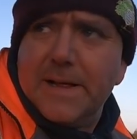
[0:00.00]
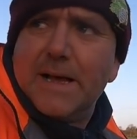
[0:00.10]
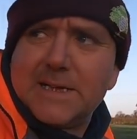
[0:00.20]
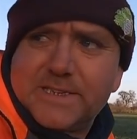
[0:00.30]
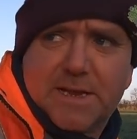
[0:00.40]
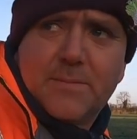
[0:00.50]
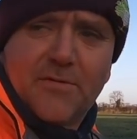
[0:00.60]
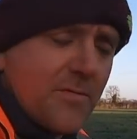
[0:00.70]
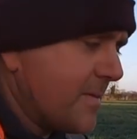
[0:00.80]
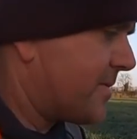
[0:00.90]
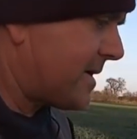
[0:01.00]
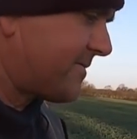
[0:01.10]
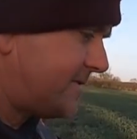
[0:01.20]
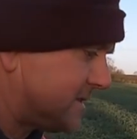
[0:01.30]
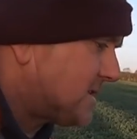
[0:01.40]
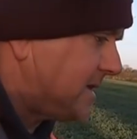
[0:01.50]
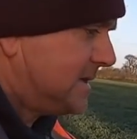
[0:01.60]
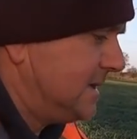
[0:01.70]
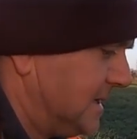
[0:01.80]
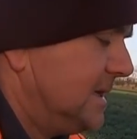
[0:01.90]
that's it. I'm off for my breakfast.
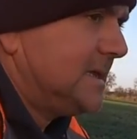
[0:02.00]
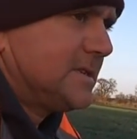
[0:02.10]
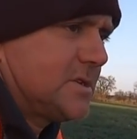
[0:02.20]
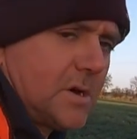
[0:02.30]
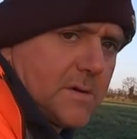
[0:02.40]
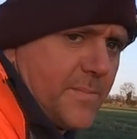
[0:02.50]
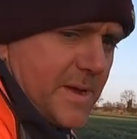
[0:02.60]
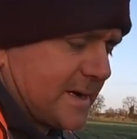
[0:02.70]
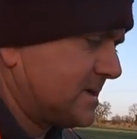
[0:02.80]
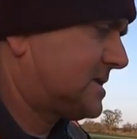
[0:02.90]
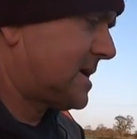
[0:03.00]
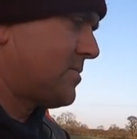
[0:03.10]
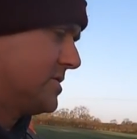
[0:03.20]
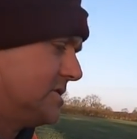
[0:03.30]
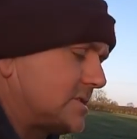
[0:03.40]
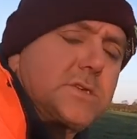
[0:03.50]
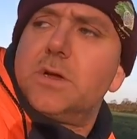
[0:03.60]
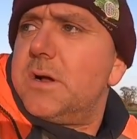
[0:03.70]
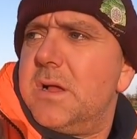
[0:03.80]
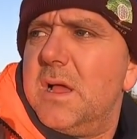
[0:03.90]
Let's talk bacon sandwiches. So